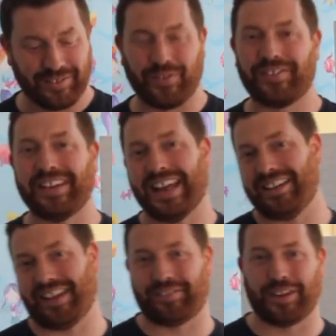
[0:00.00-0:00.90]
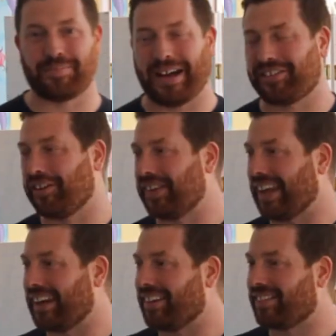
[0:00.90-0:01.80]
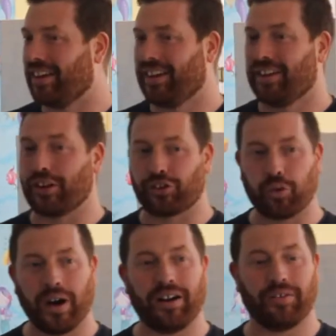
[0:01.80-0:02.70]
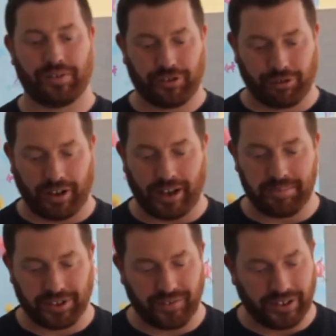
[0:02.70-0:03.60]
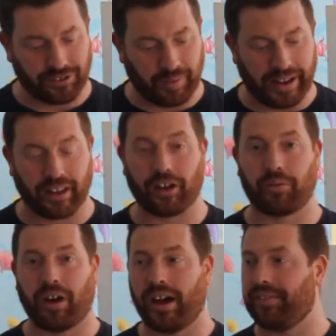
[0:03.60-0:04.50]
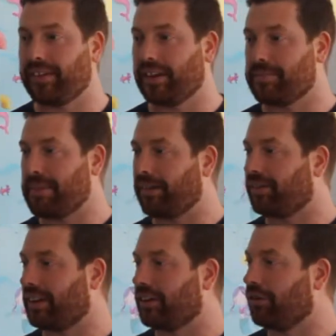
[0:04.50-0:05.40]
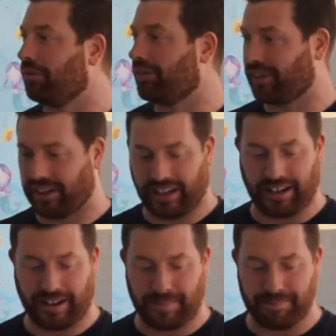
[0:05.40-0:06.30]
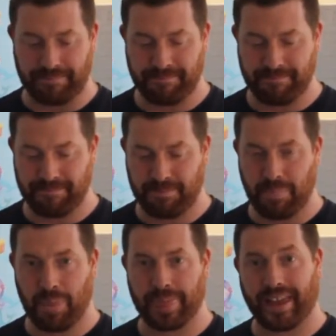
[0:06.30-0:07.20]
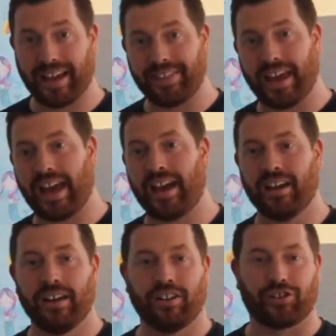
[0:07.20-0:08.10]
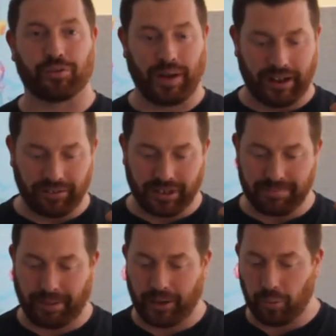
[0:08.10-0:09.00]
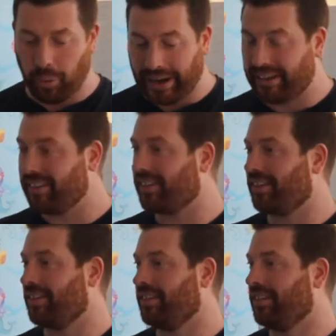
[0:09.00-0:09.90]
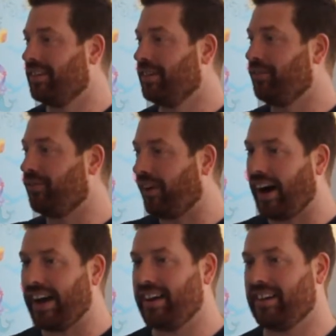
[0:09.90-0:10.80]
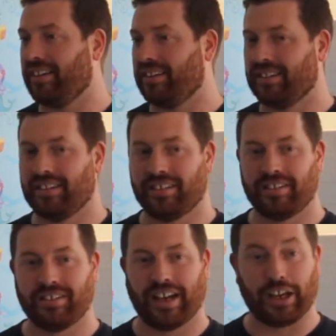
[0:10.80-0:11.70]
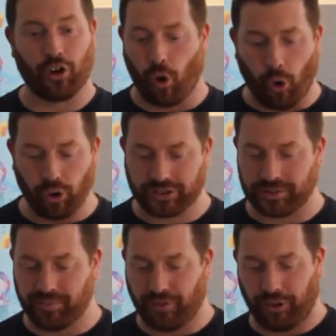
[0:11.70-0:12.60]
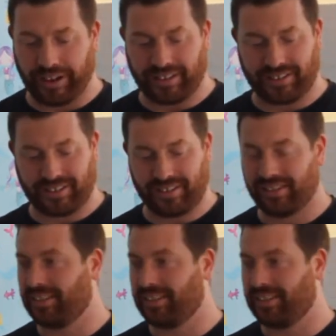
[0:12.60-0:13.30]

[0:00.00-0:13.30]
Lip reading: 50 days after the Passover, that is, the 12 tribes of Israel arrived at the mountain called Sinai. And there, surrounded by wind, fire, and an awesome voice,